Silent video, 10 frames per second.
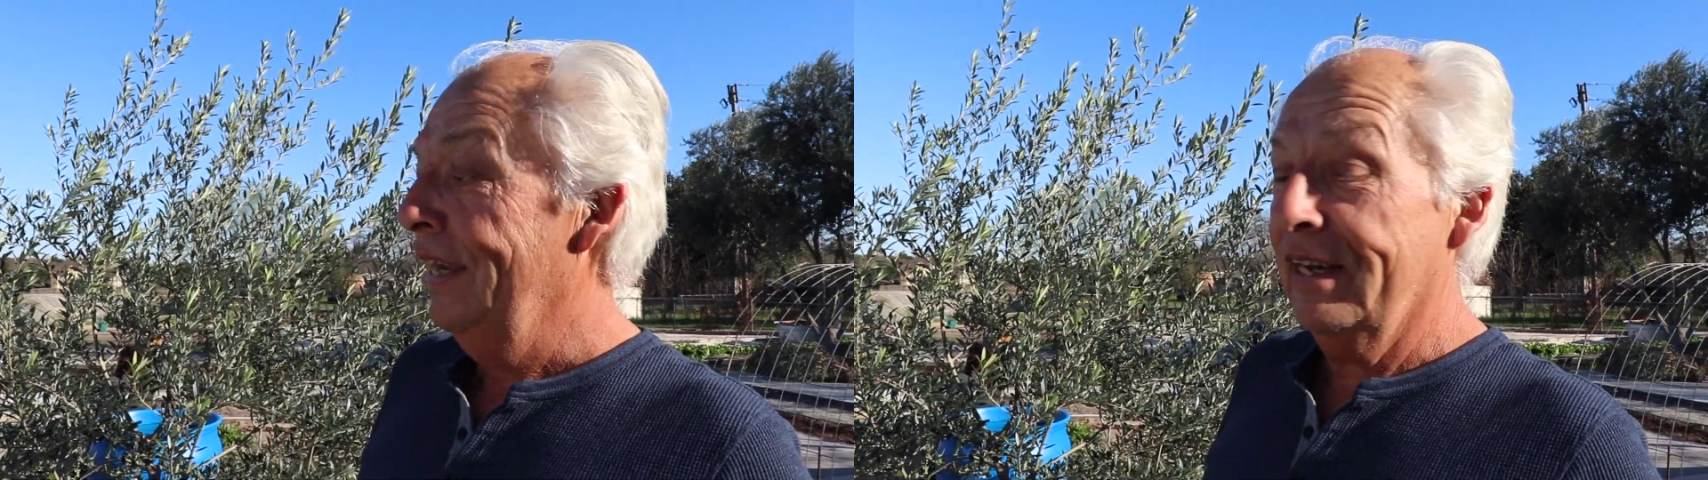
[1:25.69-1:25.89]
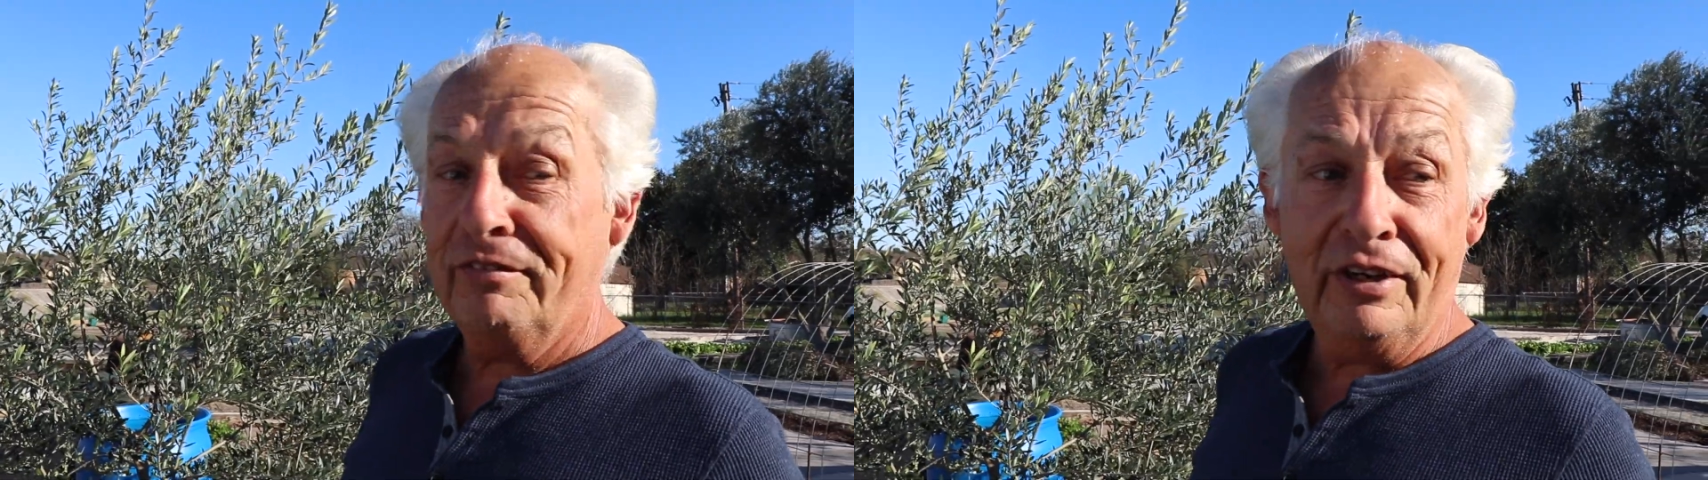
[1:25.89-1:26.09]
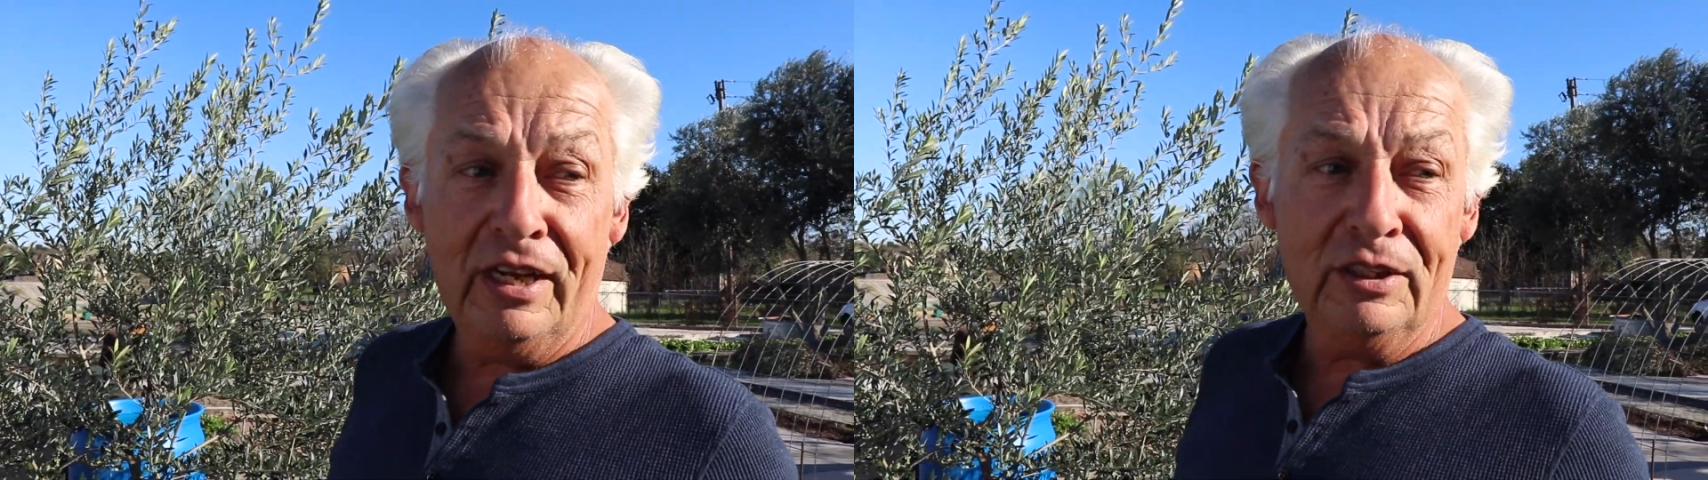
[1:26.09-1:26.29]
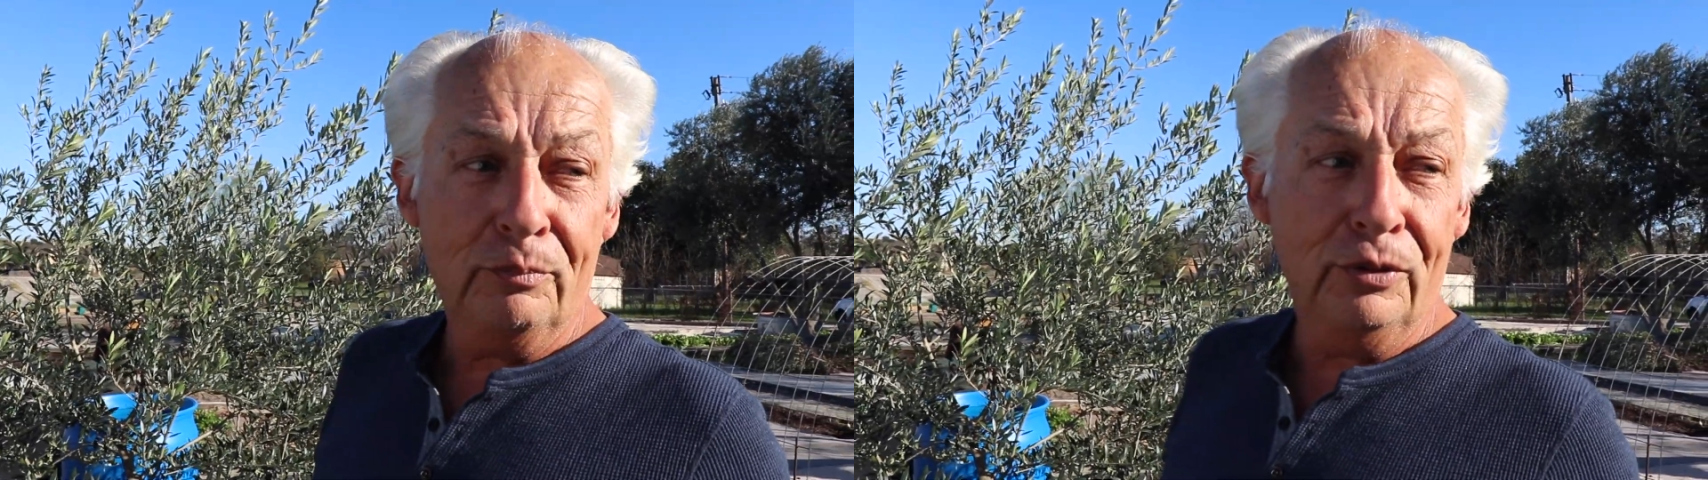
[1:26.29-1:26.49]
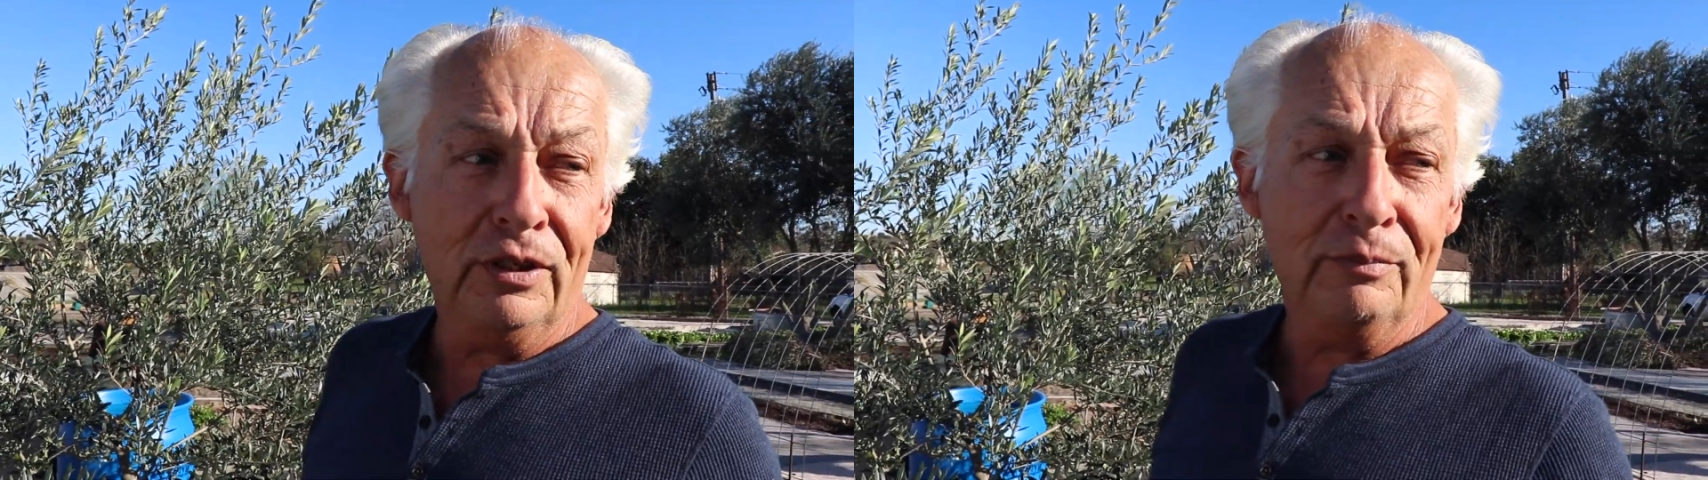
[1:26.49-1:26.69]
and I forgot the
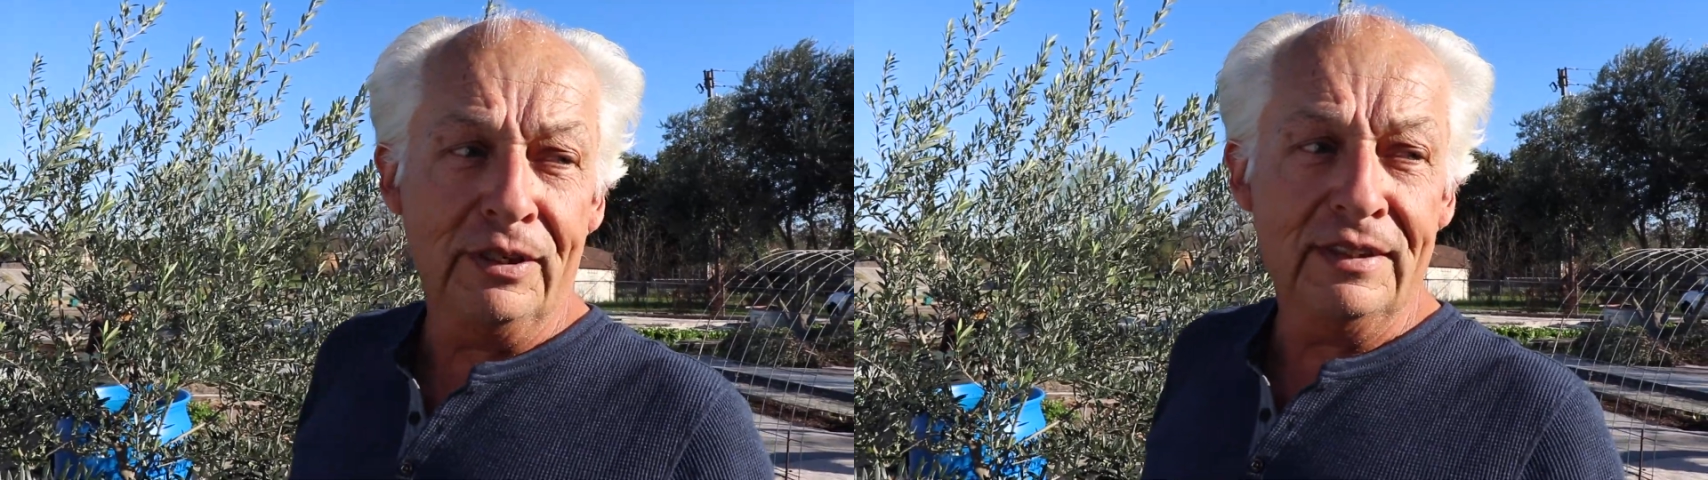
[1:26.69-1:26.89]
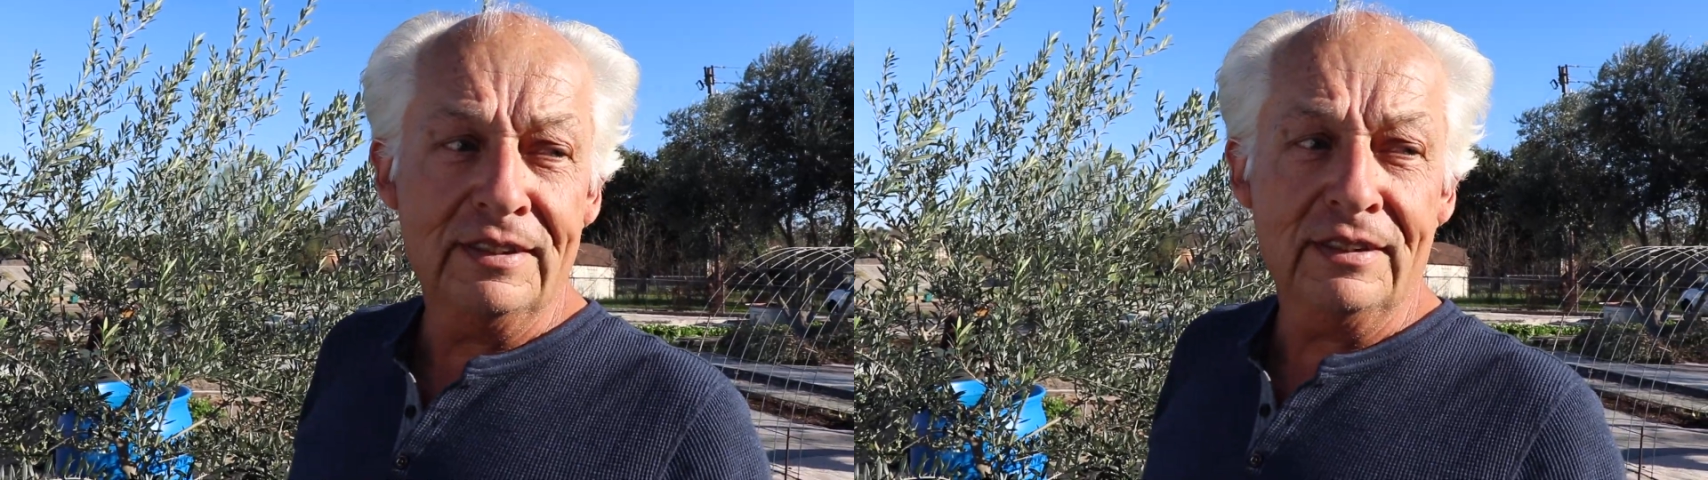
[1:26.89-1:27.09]
book, but it's